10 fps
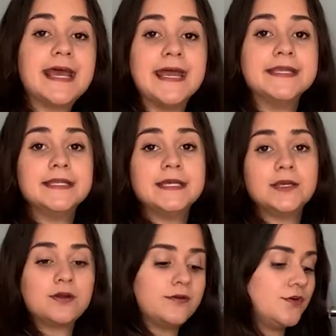Then
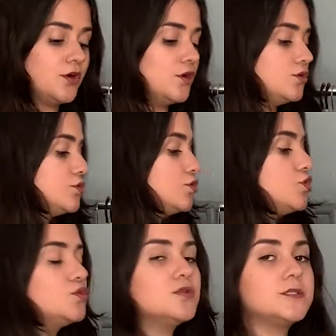here I've got
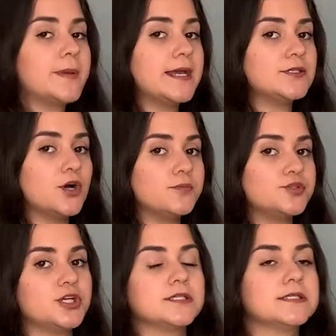two spare
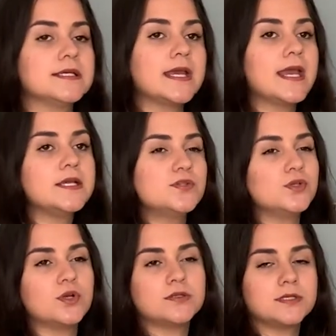tops just in case, you
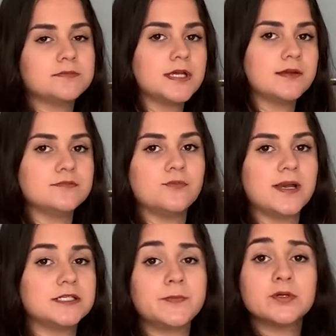know, sometimes you
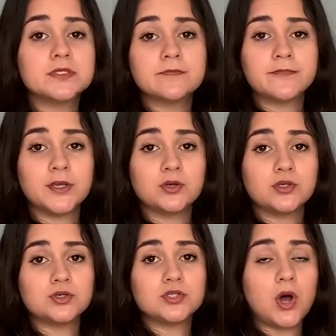might spill something on
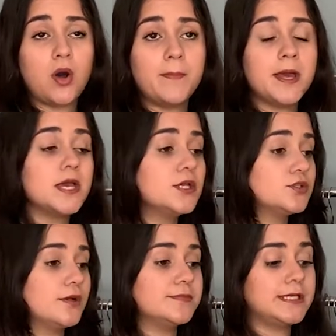your top.
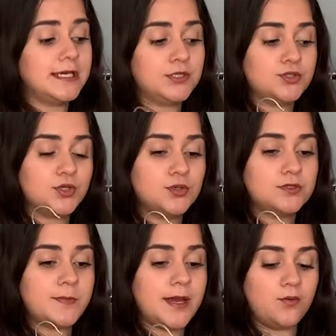So I'm taking two
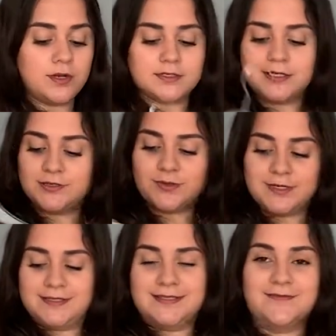spare ones. This one
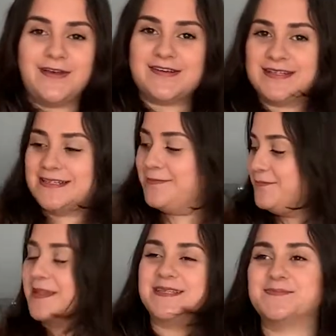is very,
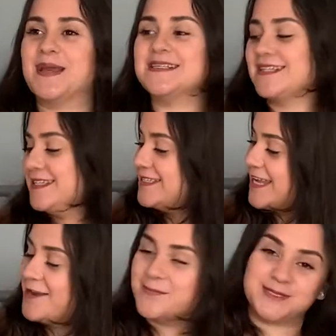it's basically the
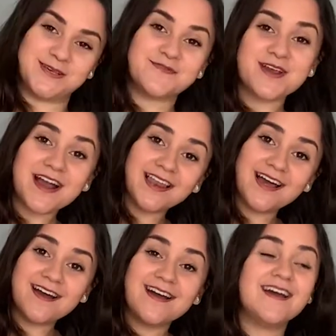same but different
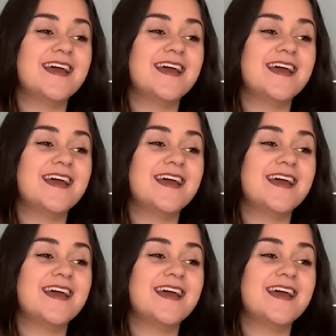color.